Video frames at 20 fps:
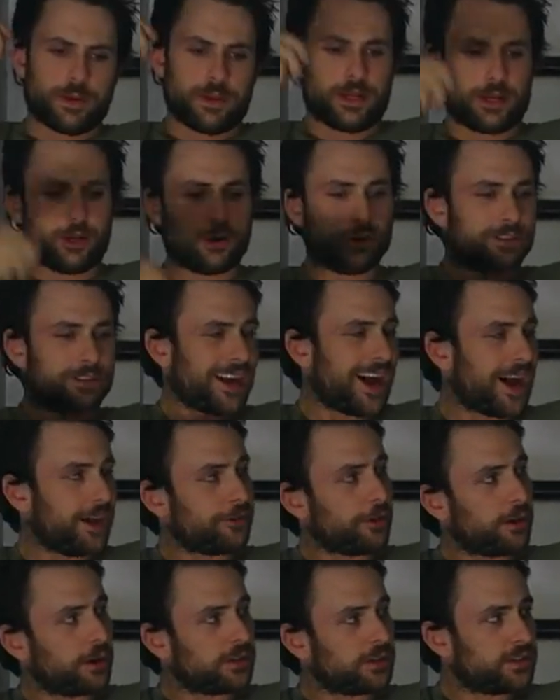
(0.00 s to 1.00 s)
What do you mean? Cook the
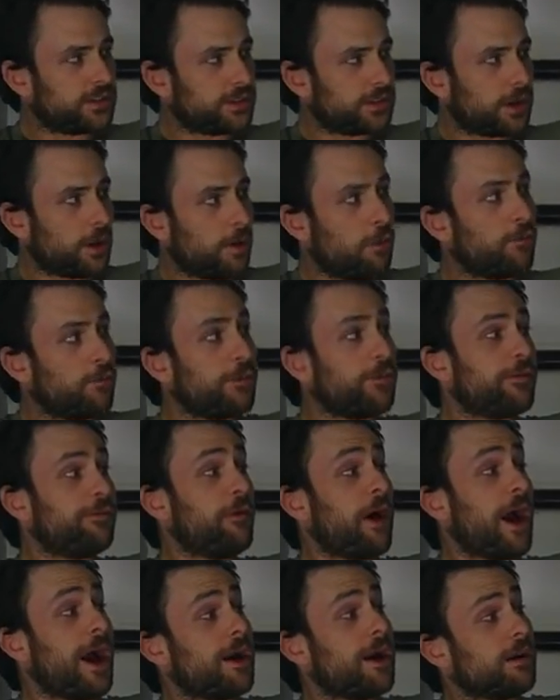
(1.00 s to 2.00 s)
hot dogs I over the, the
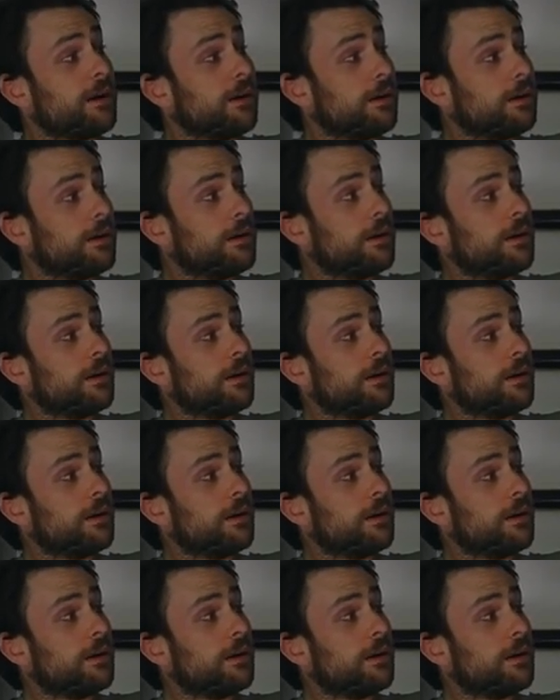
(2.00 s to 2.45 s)
fire?